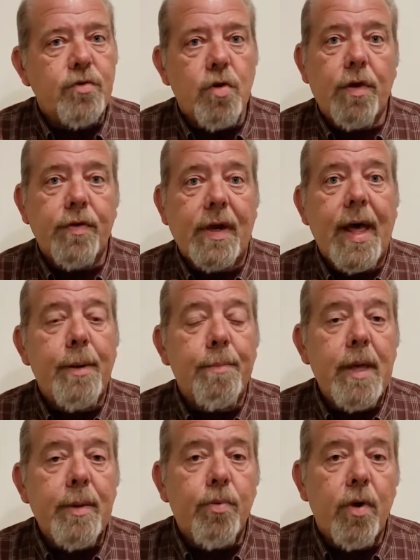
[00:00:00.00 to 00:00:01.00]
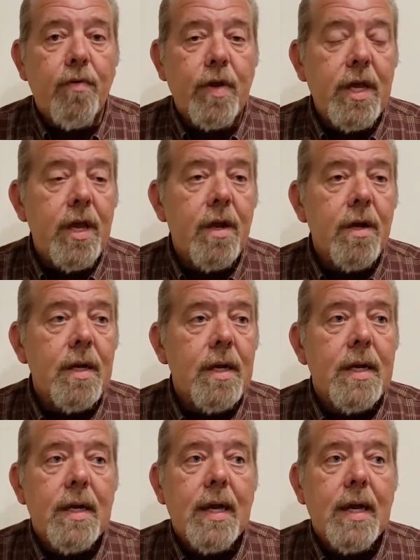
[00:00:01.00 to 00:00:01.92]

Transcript: it draws a lot of people every year,